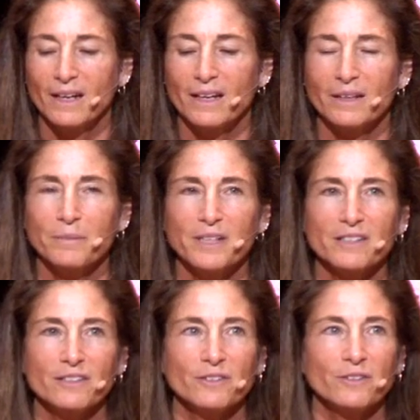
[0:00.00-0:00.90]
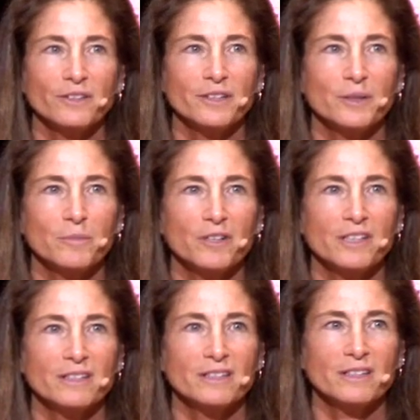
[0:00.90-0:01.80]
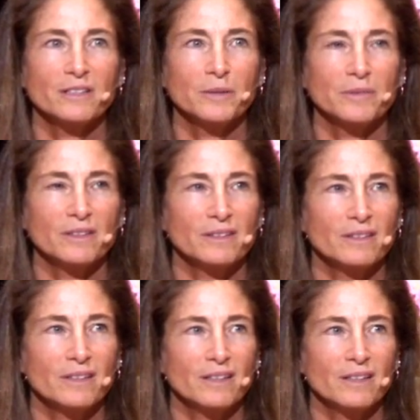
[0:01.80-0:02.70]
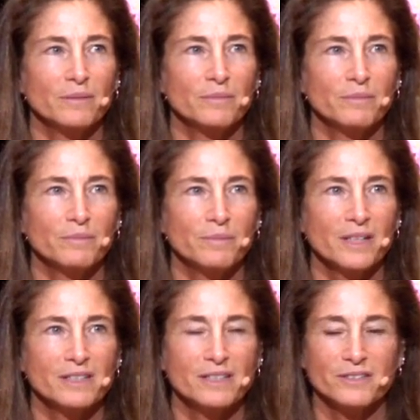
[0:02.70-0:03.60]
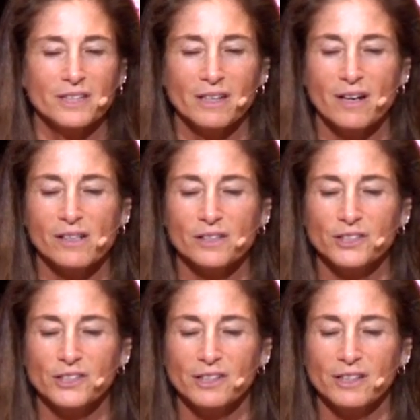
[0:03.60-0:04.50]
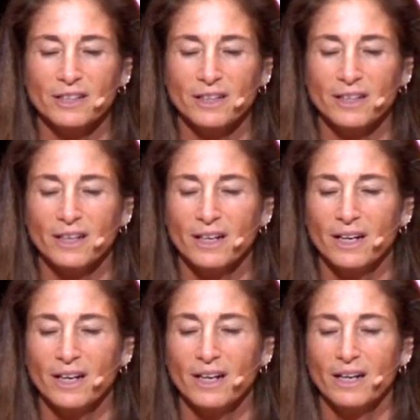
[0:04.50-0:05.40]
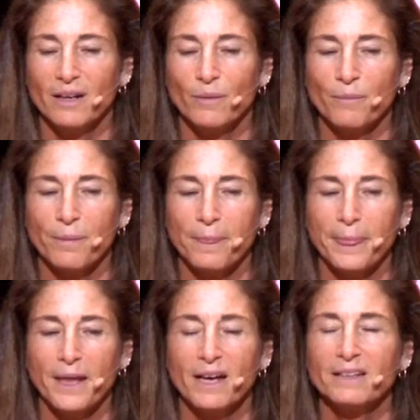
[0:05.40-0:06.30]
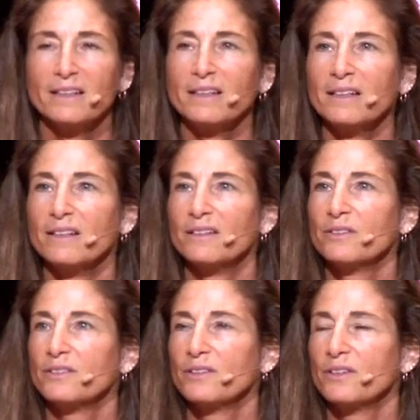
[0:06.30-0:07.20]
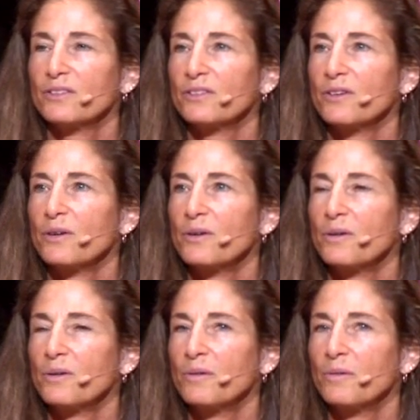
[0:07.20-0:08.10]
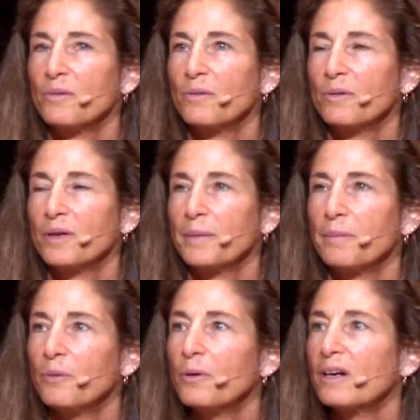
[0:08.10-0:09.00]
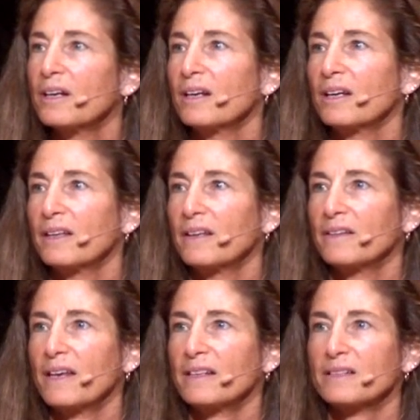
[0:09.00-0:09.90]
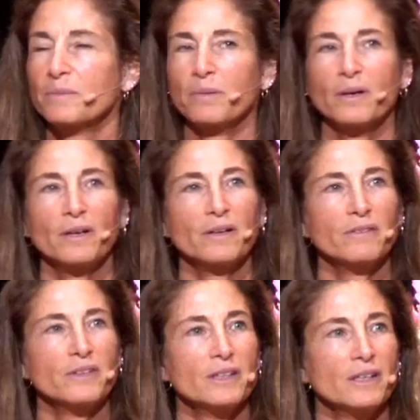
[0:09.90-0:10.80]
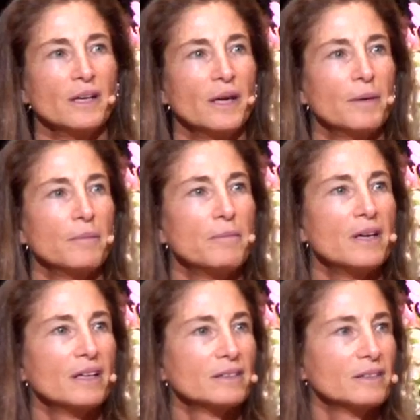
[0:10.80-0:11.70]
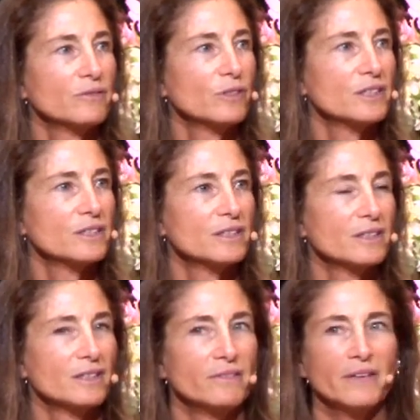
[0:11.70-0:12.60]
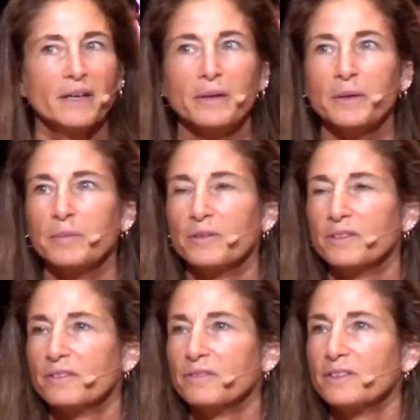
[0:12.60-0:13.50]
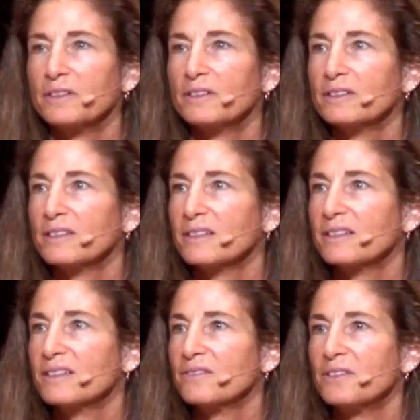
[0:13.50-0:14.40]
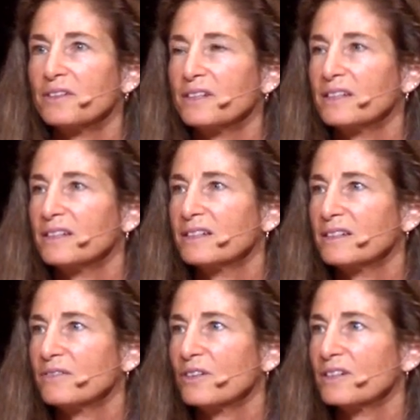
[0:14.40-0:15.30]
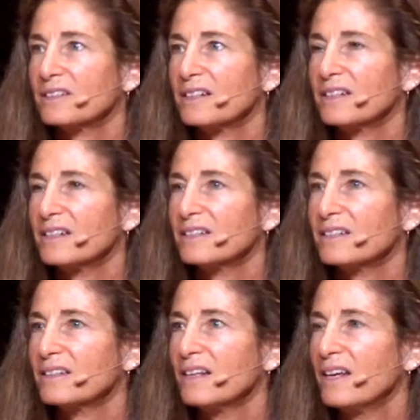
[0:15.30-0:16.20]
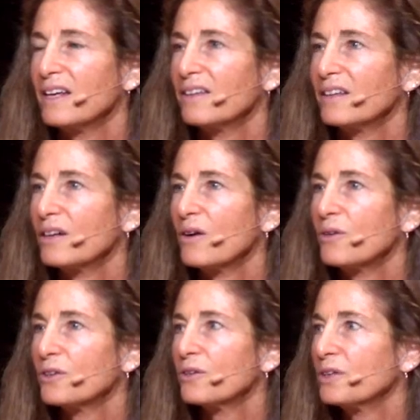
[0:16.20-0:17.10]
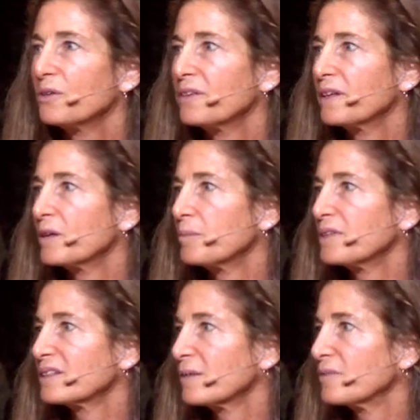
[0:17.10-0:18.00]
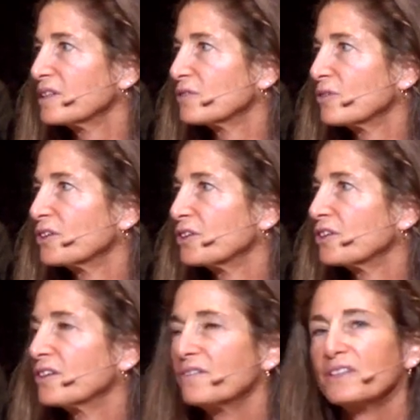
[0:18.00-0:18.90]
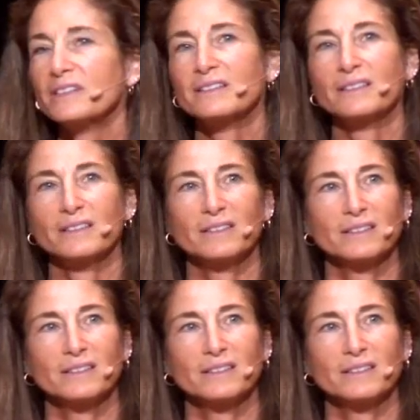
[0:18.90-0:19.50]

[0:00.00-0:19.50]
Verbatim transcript: I had mentioned earlier Marty Seligman, positive psychology, and I think it's so important that that's part of the mix of what's available in the field, because it's very easy for our psyches to think, oh, you're going to a therapist, something's wrong, you're going to fix it.